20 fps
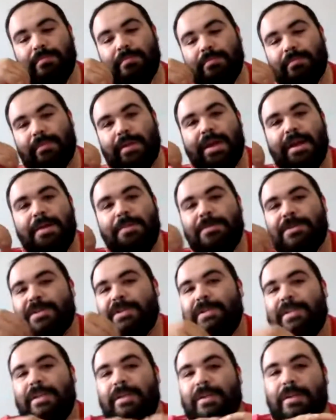Yeah, he was just
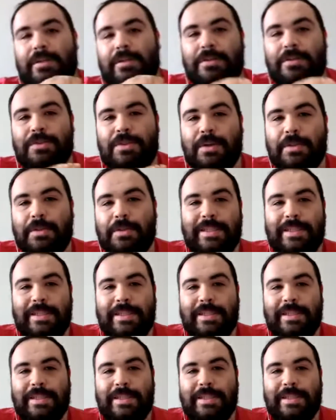a
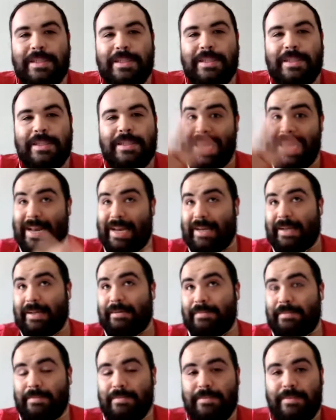consultant at the beginning.
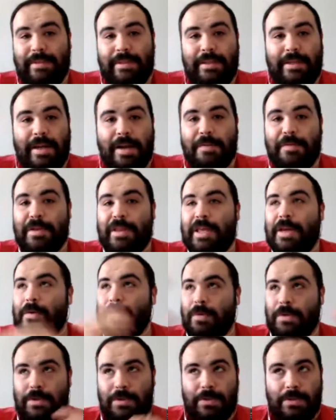Everything
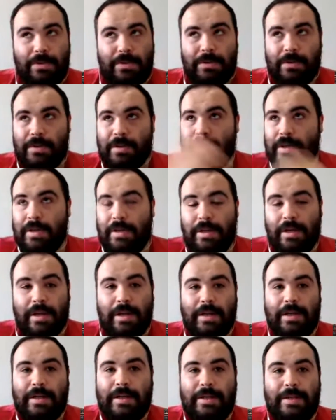was
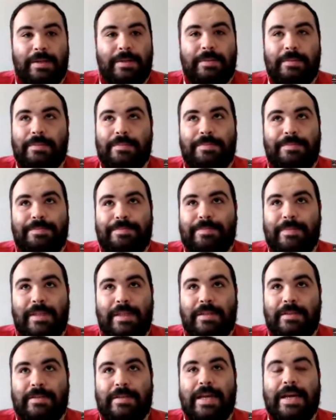uh,
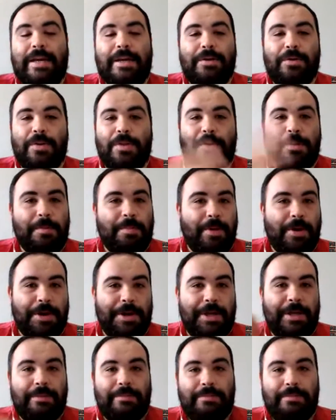second or third party.